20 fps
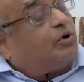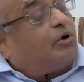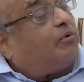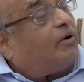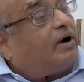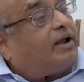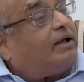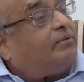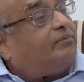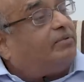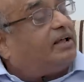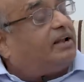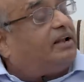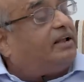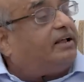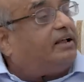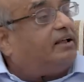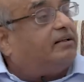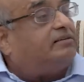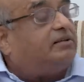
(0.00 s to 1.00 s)
So what I am
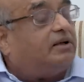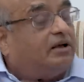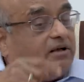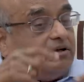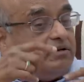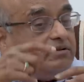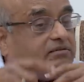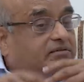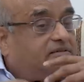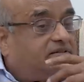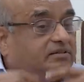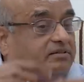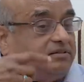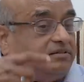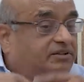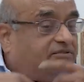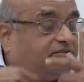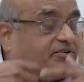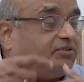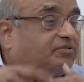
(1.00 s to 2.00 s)
telling is,
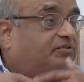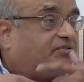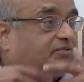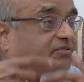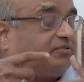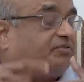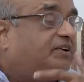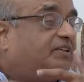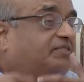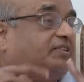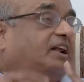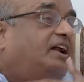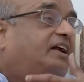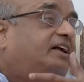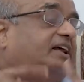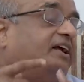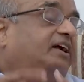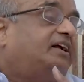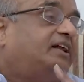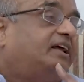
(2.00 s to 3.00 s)
this is
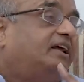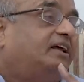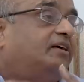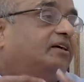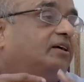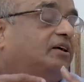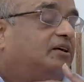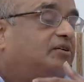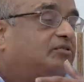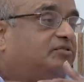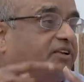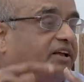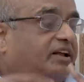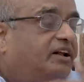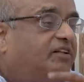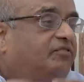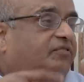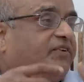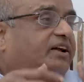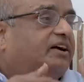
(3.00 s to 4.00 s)
facilitating
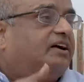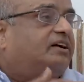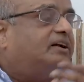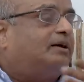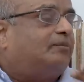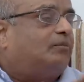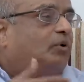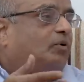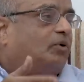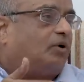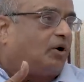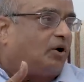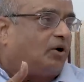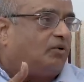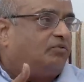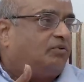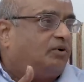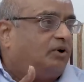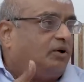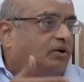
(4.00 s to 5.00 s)
significant amount
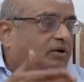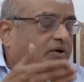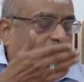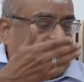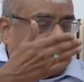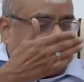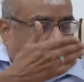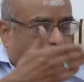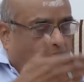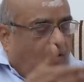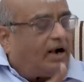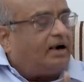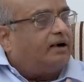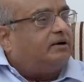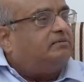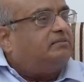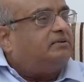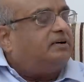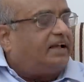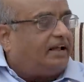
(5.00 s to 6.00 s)
of,
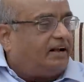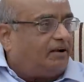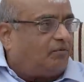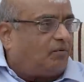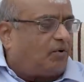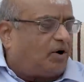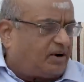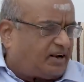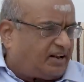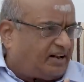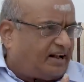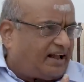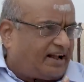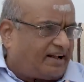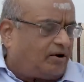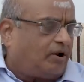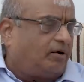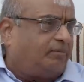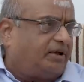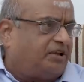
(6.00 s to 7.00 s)
one, in what in
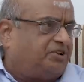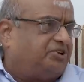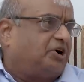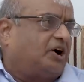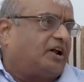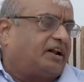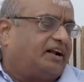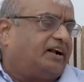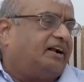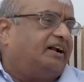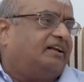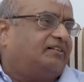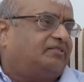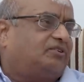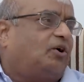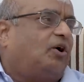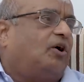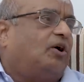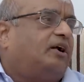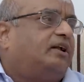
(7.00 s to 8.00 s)
economic jargon is
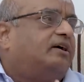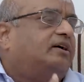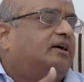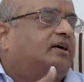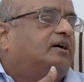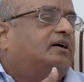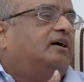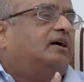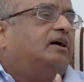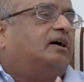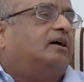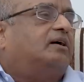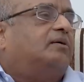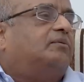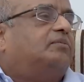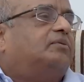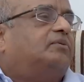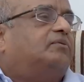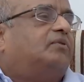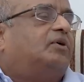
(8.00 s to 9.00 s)
called,
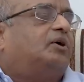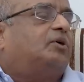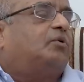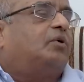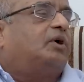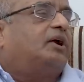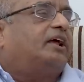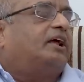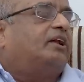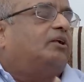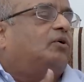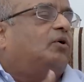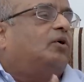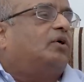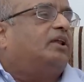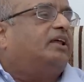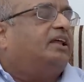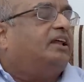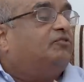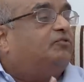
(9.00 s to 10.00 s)
what one can
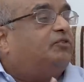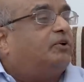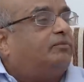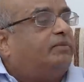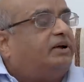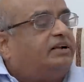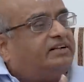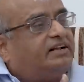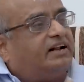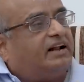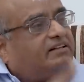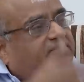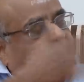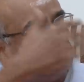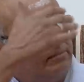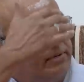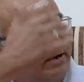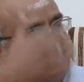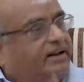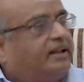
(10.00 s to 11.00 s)
call information
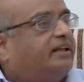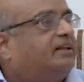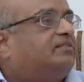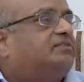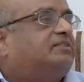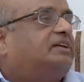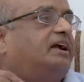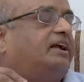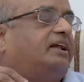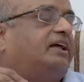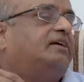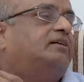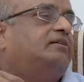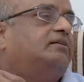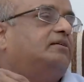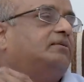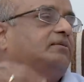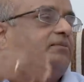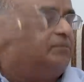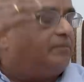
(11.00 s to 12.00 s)
asymmetry is getting
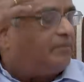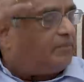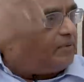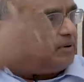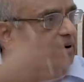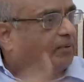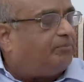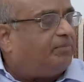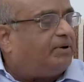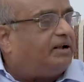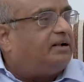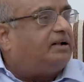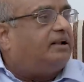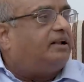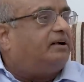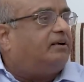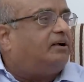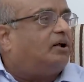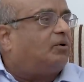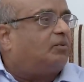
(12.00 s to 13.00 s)

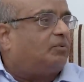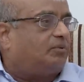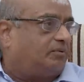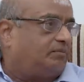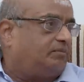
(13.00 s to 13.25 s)
completely down.